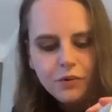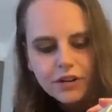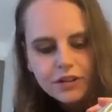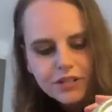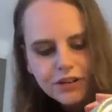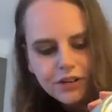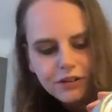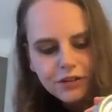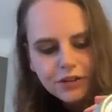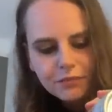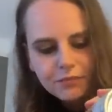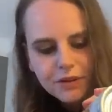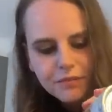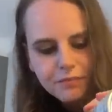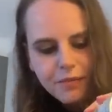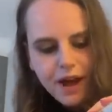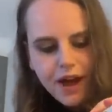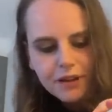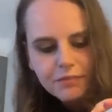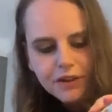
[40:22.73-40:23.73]
want to, you can be
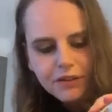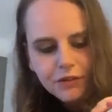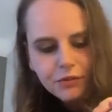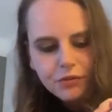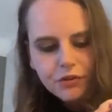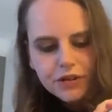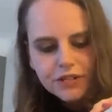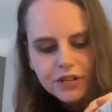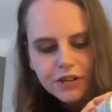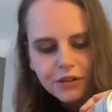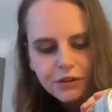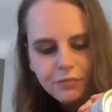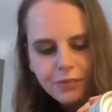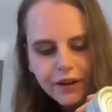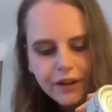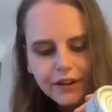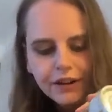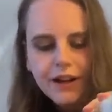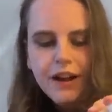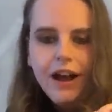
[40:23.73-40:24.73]
mad at me if you want to,
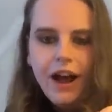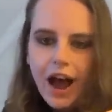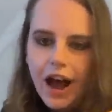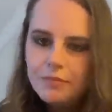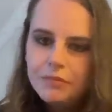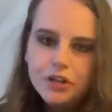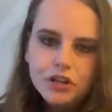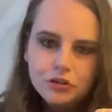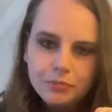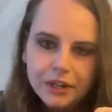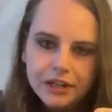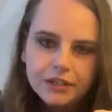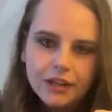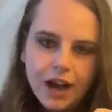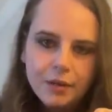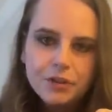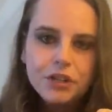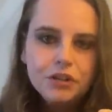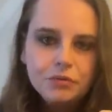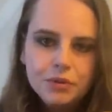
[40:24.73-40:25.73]
but I'm human.
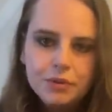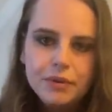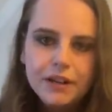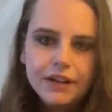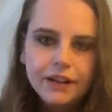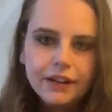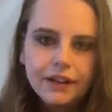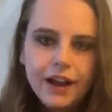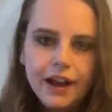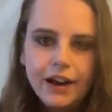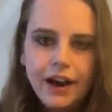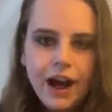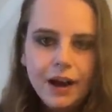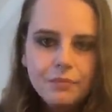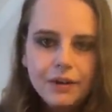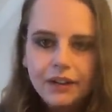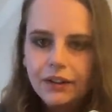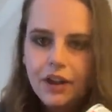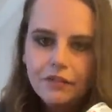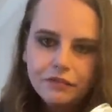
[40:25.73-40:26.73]
I'm a human being and I'm
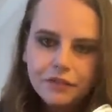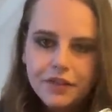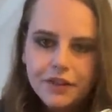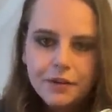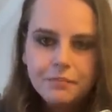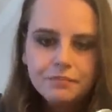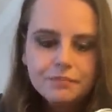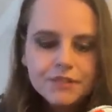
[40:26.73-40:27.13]
in love with him.